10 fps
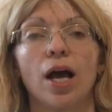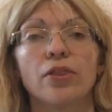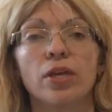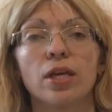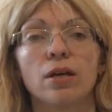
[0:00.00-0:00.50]
I
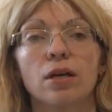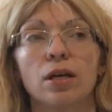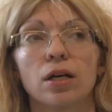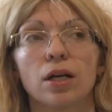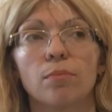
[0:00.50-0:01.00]
think
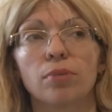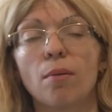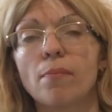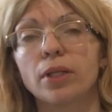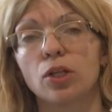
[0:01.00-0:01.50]

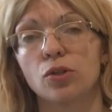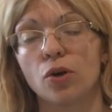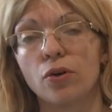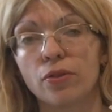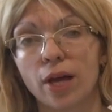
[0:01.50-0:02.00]
probably you
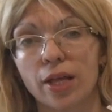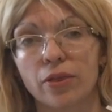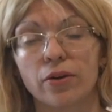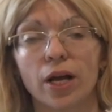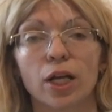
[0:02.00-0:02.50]
know
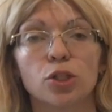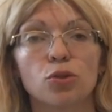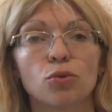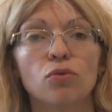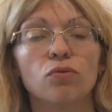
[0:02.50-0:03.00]
that there are
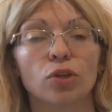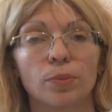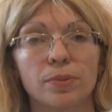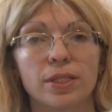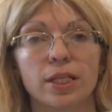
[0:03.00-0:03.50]
two
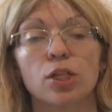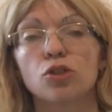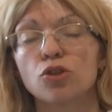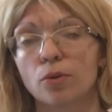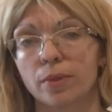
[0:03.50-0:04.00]
verbs
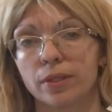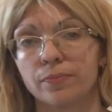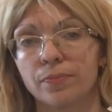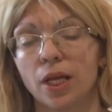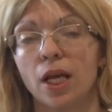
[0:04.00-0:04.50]
in German
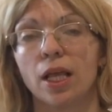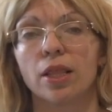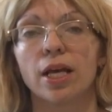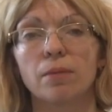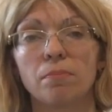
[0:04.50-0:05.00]

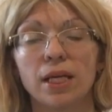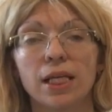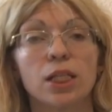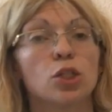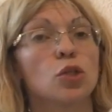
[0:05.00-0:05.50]
that
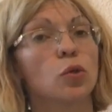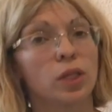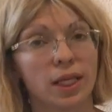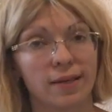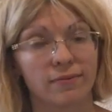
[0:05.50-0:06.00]
mean to
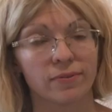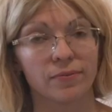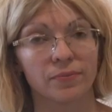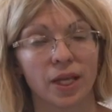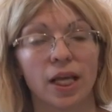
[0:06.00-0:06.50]
live.
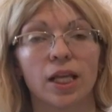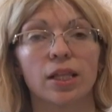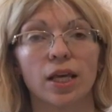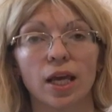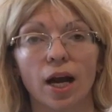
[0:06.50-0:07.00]

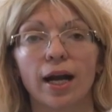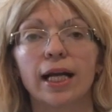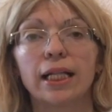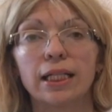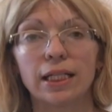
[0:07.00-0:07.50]
They are
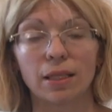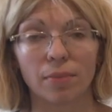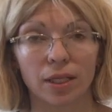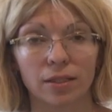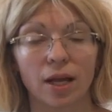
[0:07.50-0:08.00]

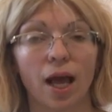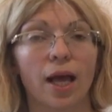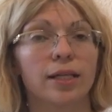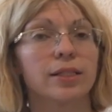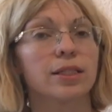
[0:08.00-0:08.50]
leben
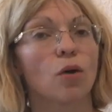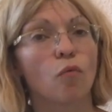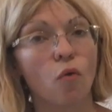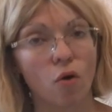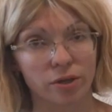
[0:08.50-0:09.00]
and
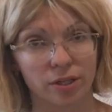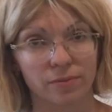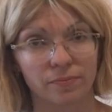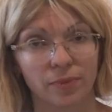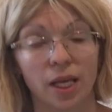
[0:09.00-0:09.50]

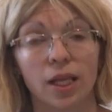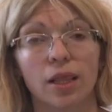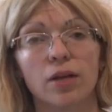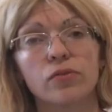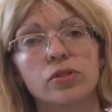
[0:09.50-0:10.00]
wohnen.
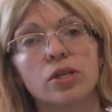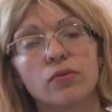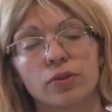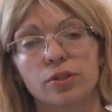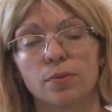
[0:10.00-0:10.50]
There is
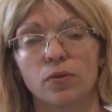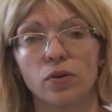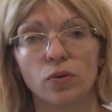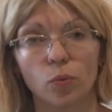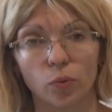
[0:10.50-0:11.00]
difference
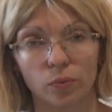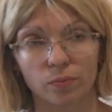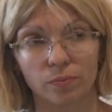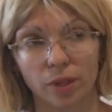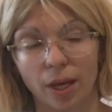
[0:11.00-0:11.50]
between
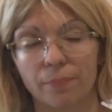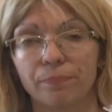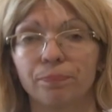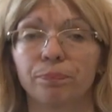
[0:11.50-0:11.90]
them.